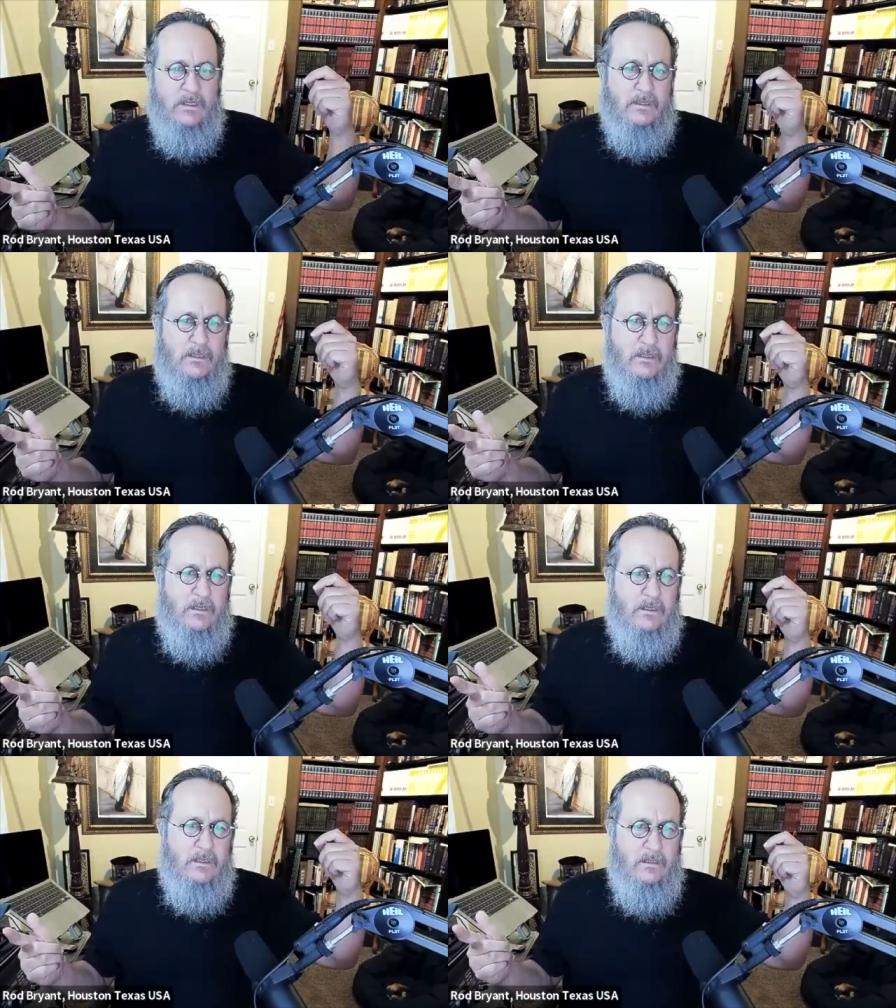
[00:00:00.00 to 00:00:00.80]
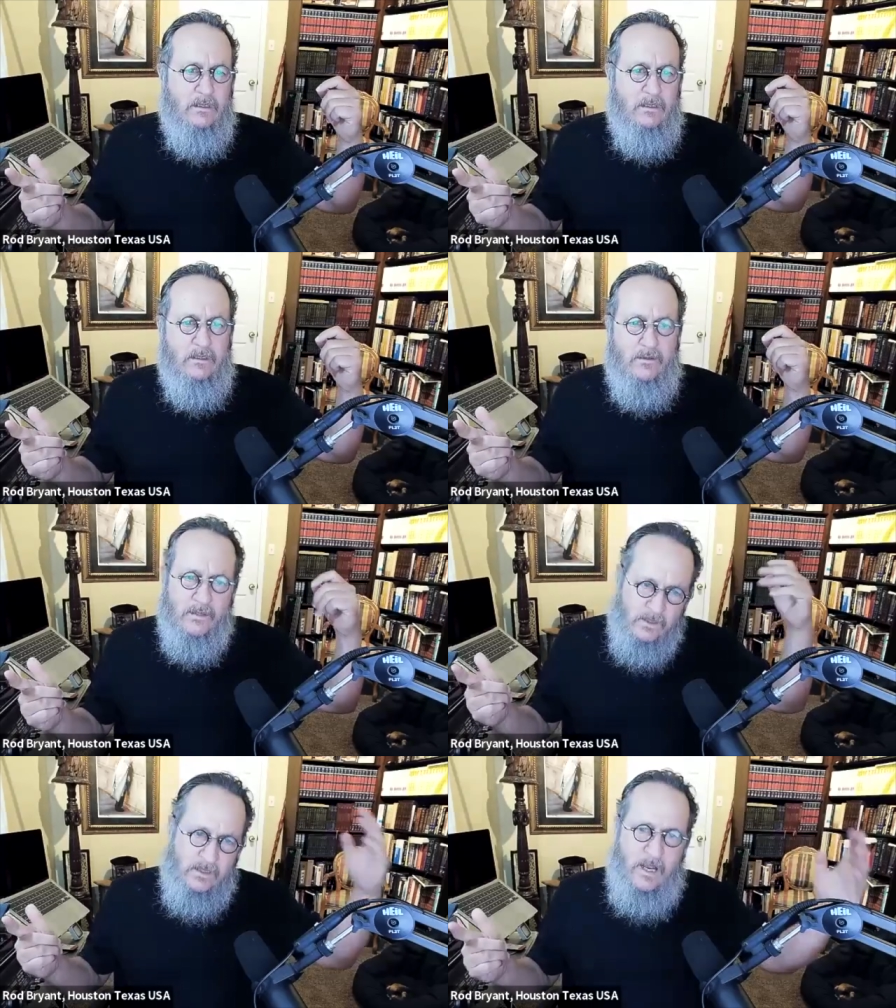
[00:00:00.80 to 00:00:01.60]
the
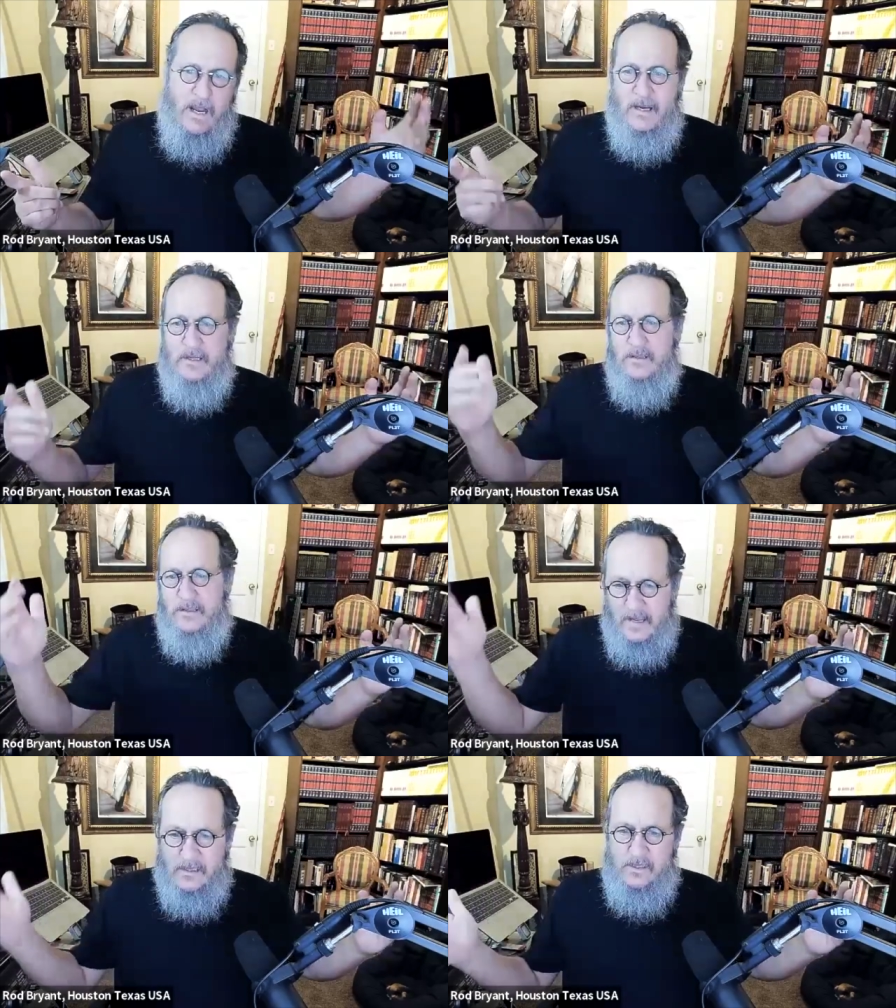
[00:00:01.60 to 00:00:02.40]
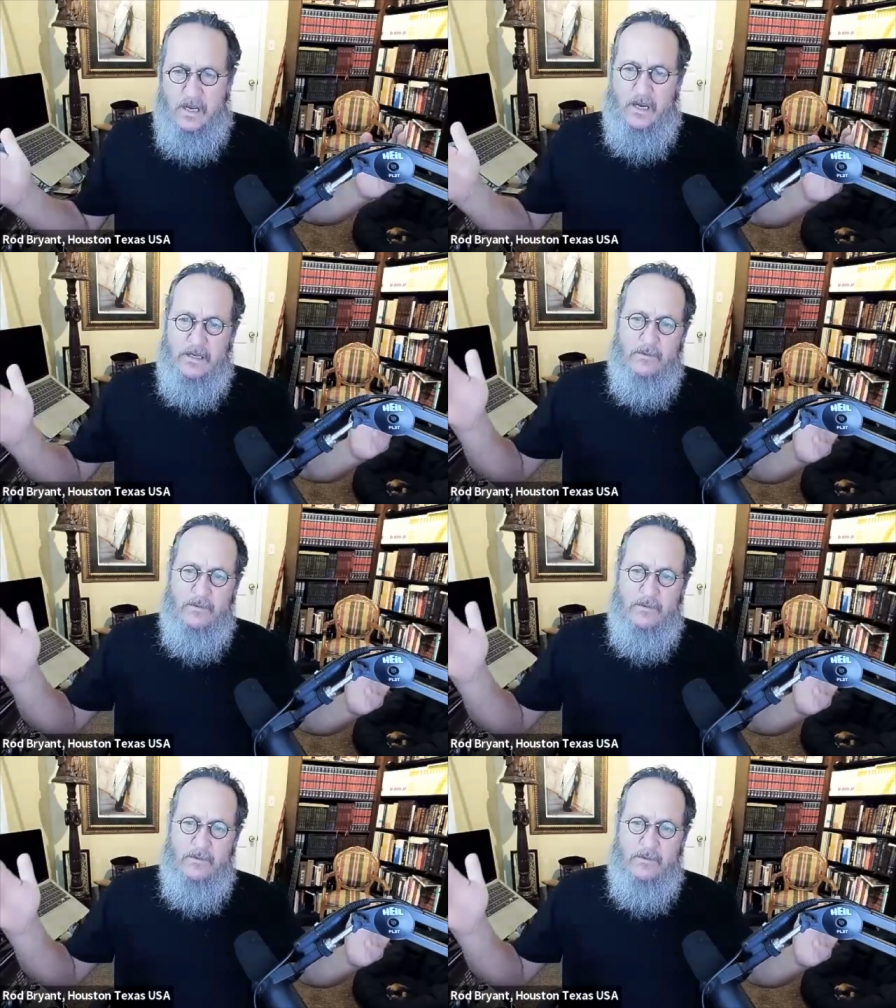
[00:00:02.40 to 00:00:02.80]
this side and that side?